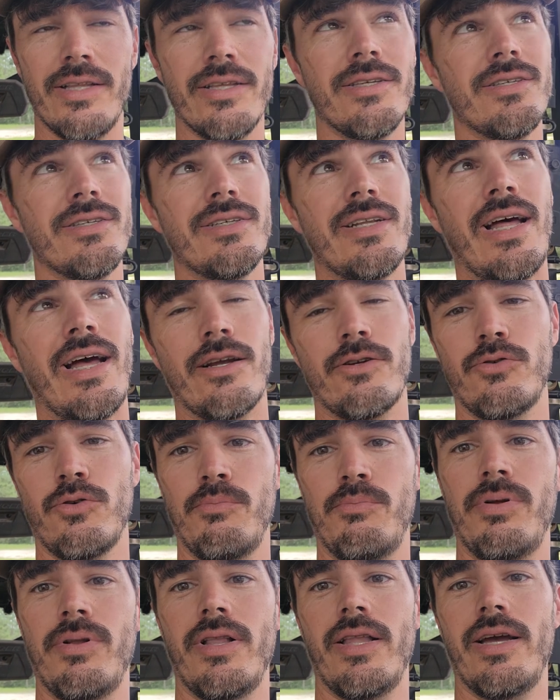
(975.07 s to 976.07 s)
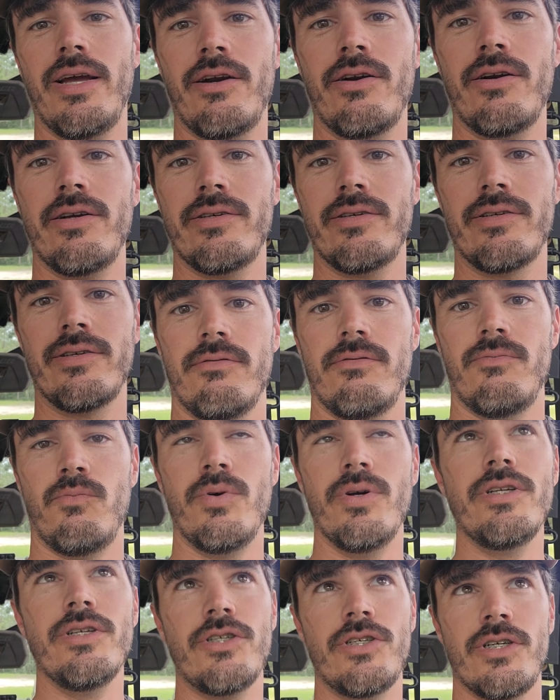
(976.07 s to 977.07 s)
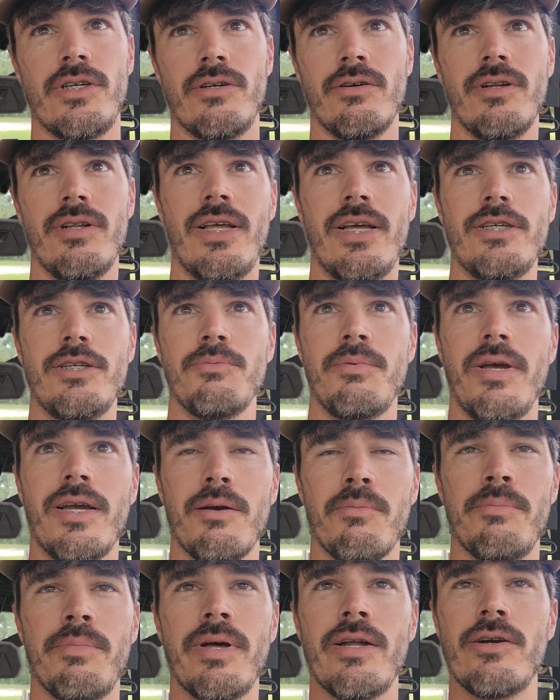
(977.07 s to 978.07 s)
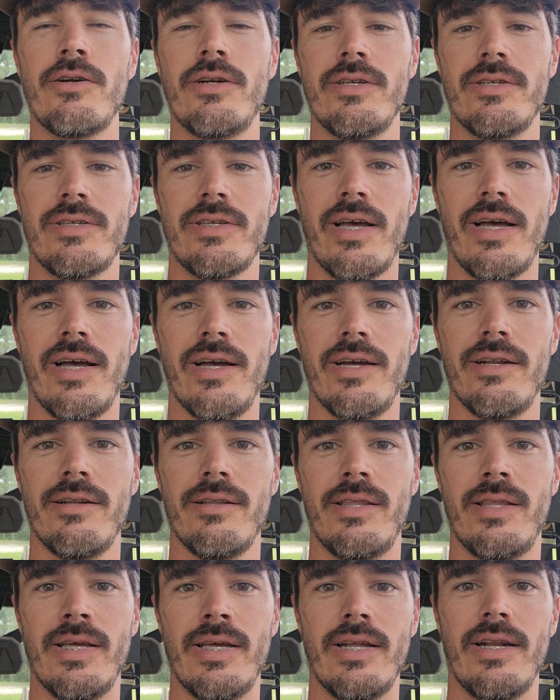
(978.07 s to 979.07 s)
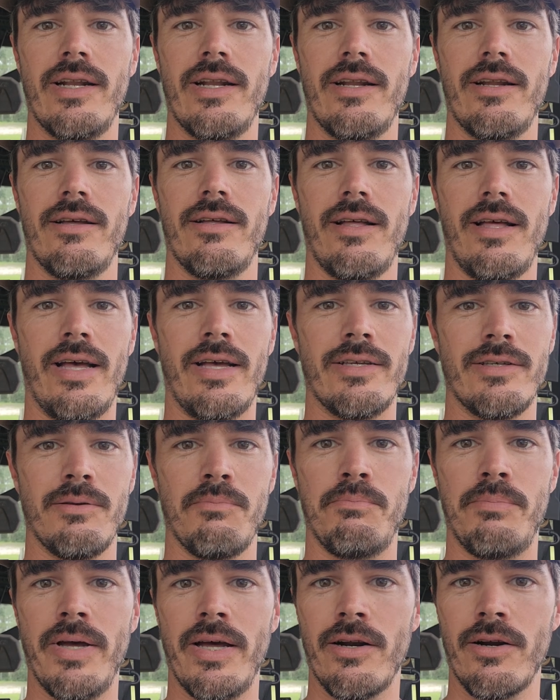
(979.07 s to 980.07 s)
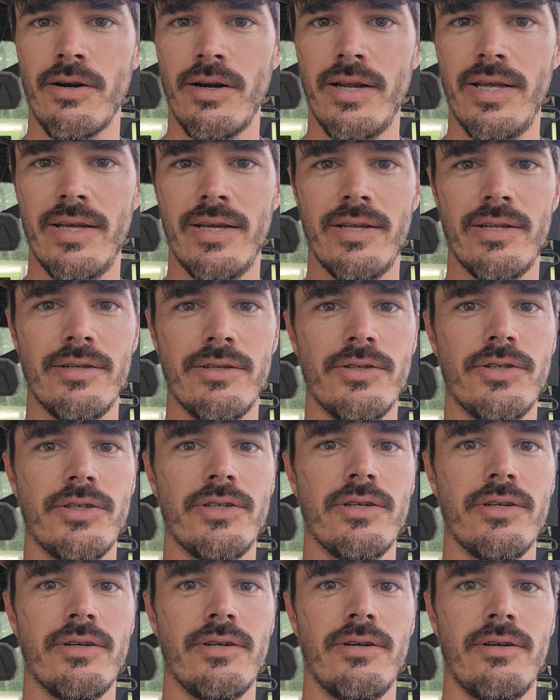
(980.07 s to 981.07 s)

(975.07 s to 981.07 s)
This is an actual Polaris windshield, and they should make a better design that has a better hinge.